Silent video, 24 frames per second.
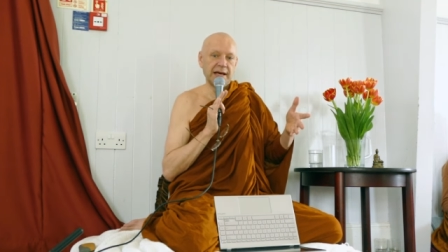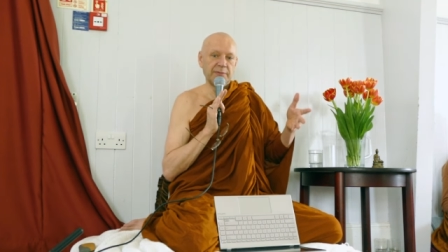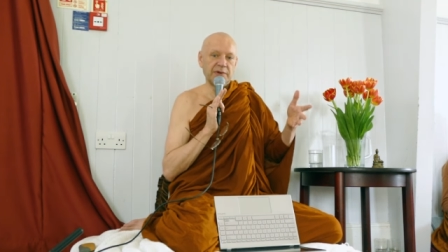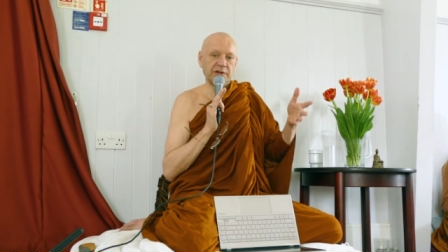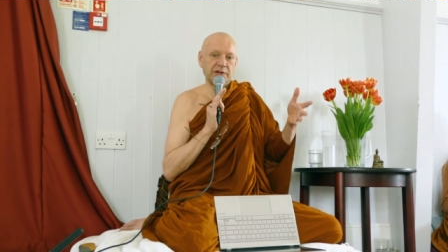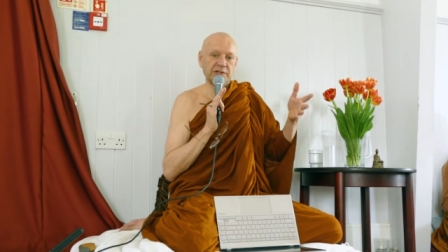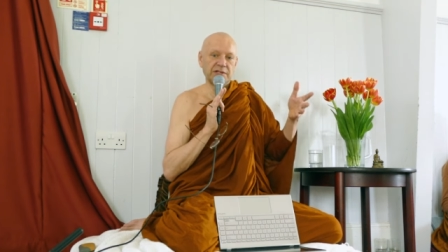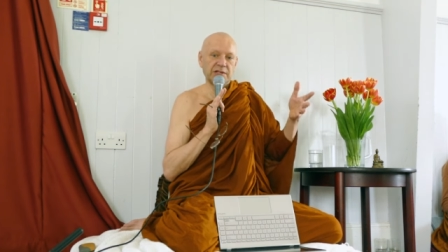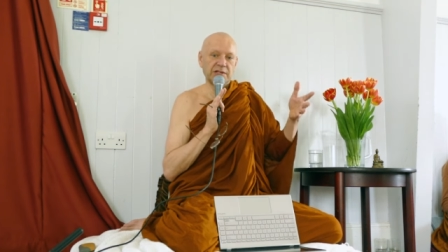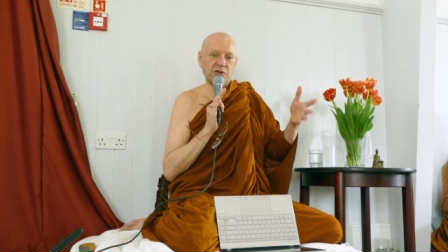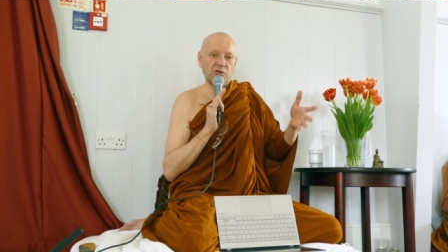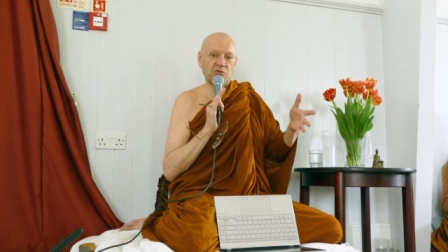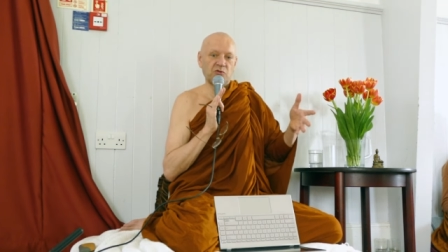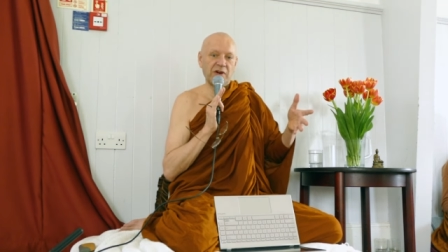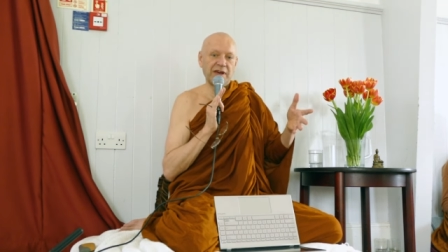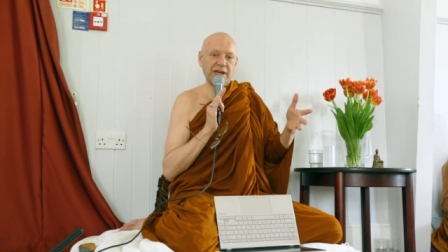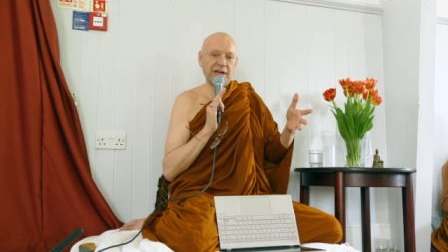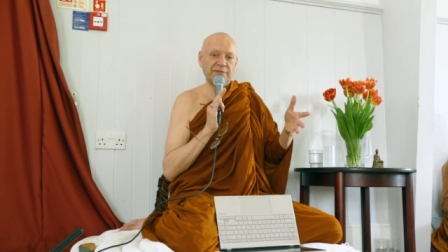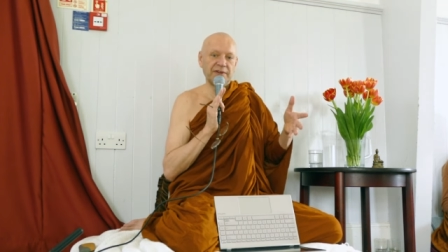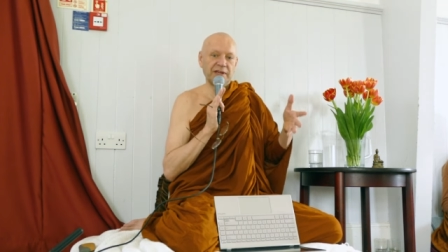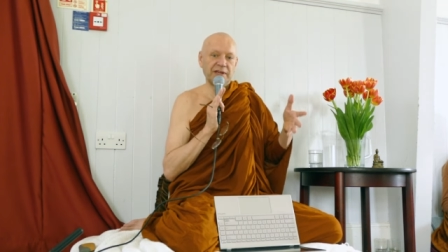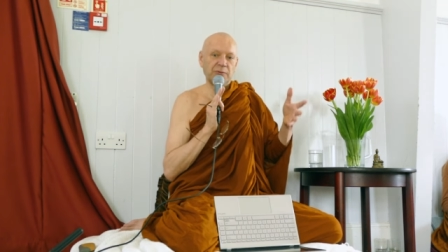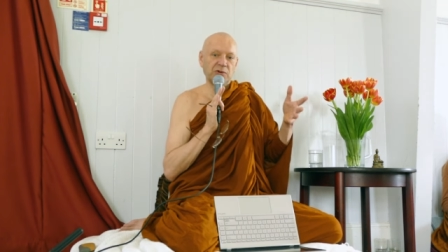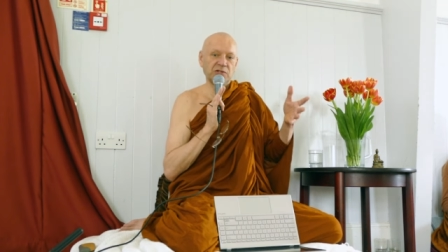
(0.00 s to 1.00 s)
because
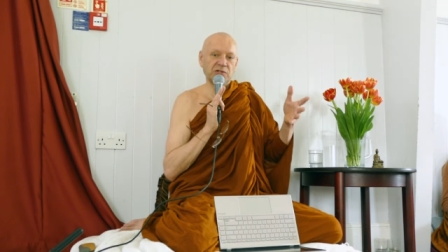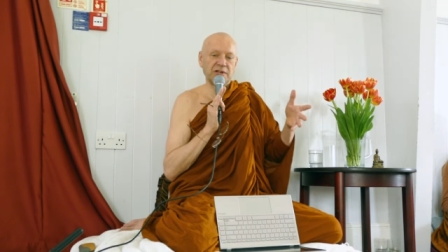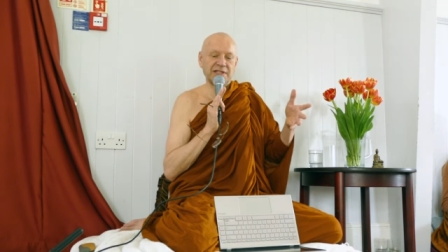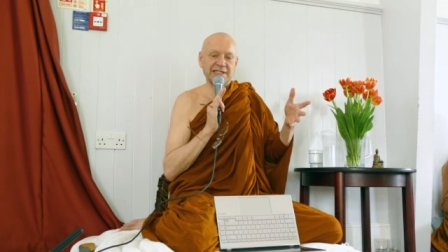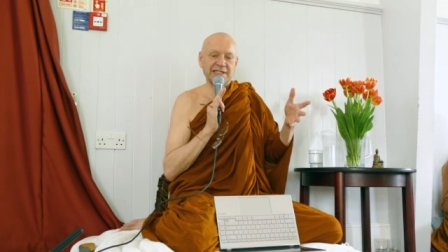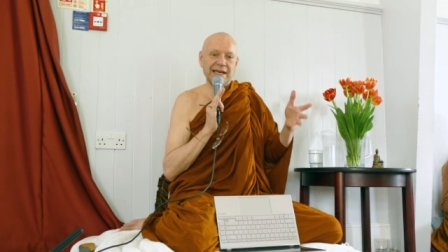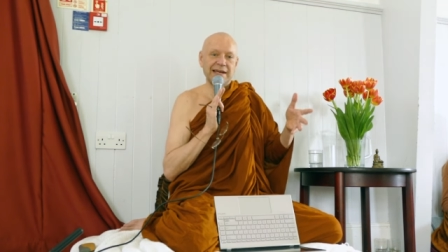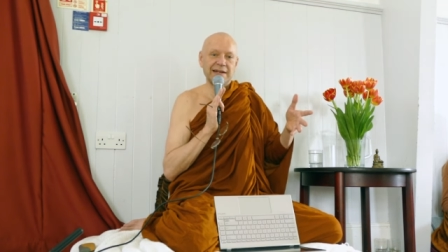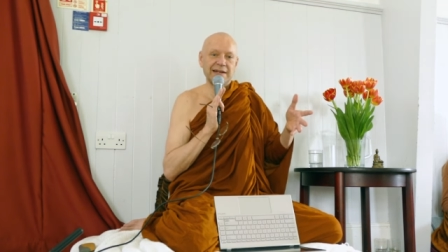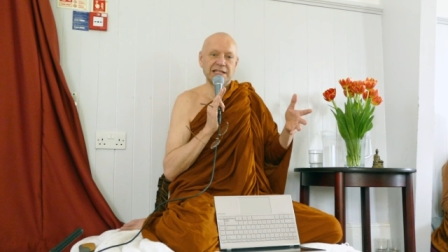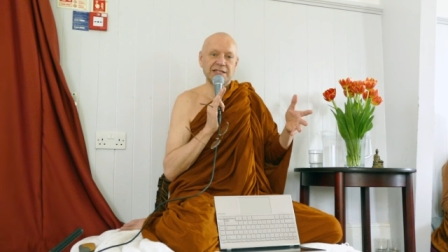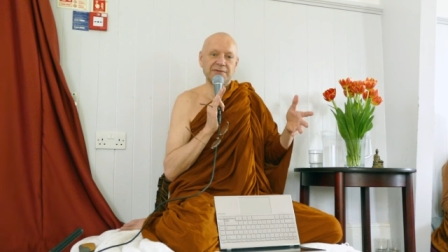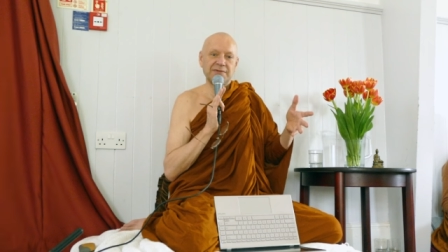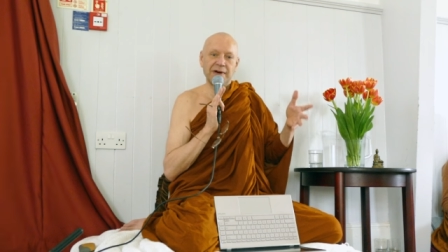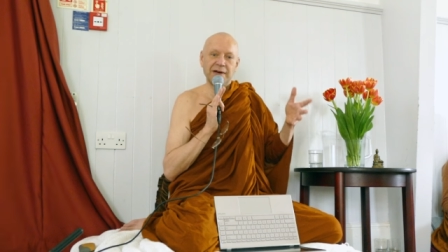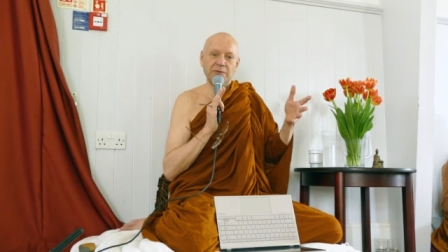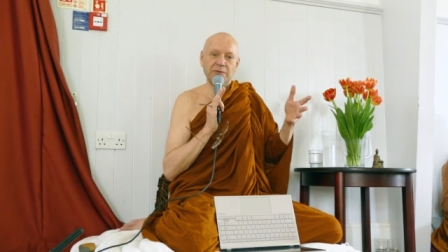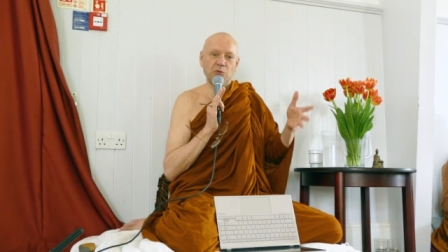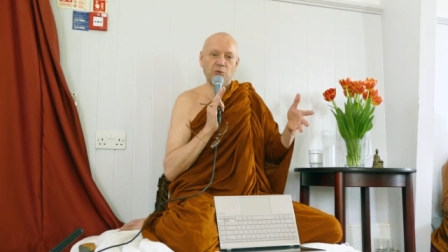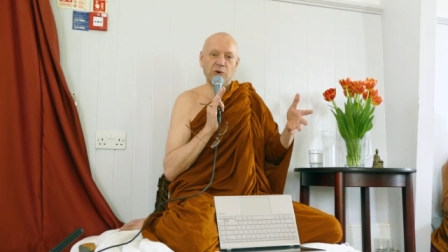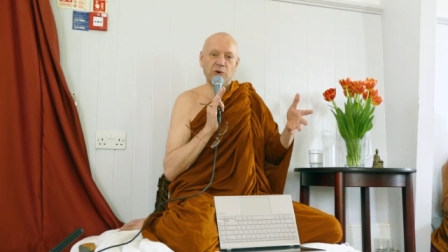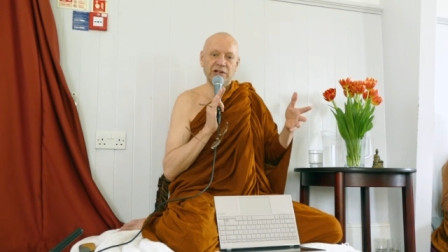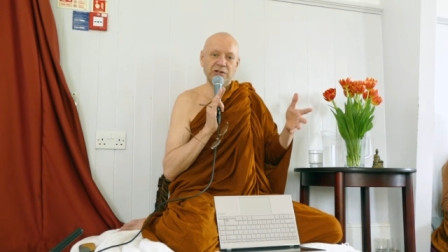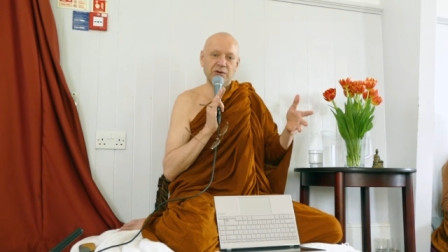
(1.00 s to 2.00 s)
craving was not
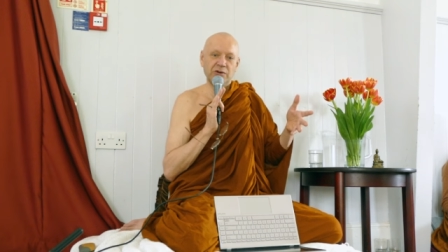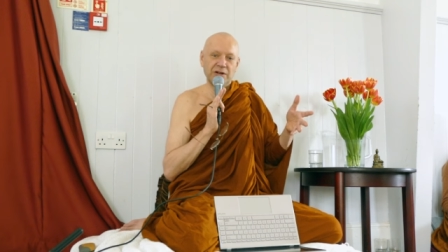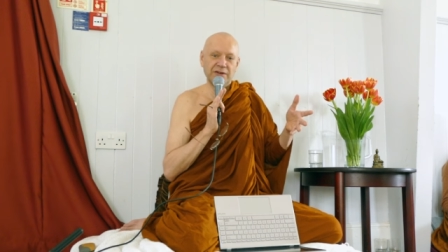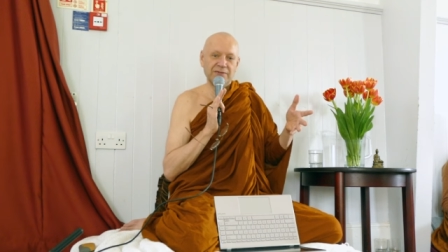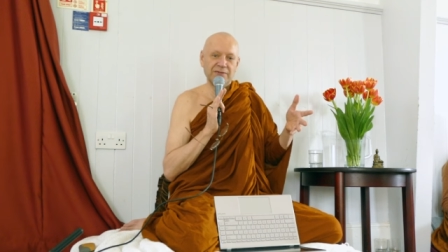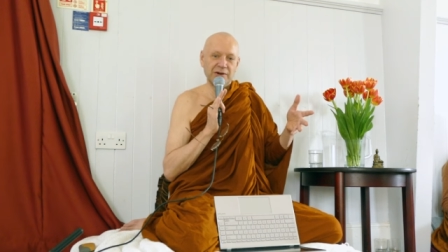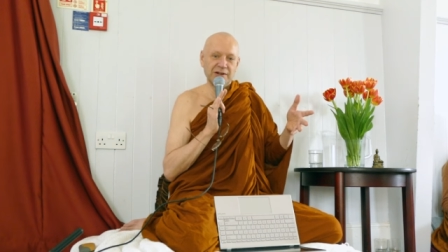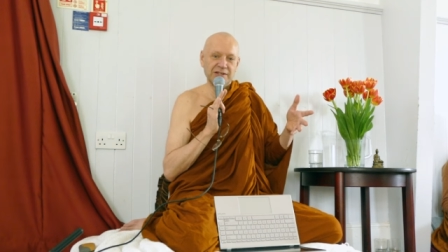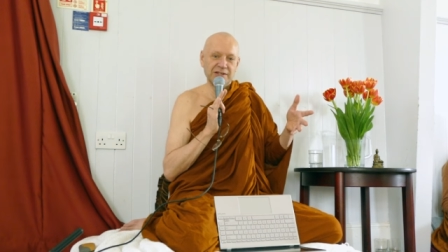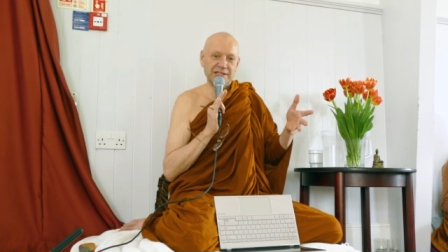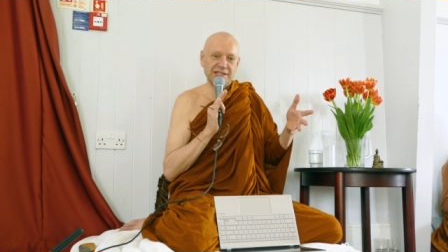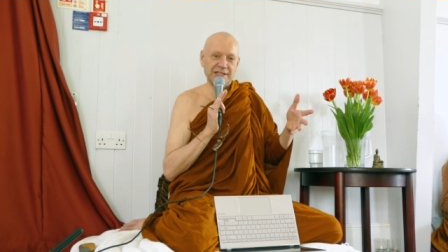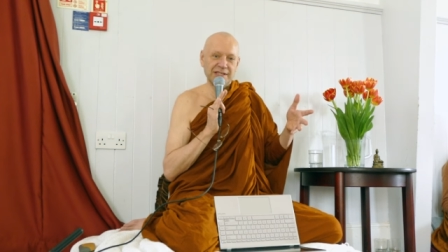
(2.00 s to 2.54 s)
satisfied with one universe.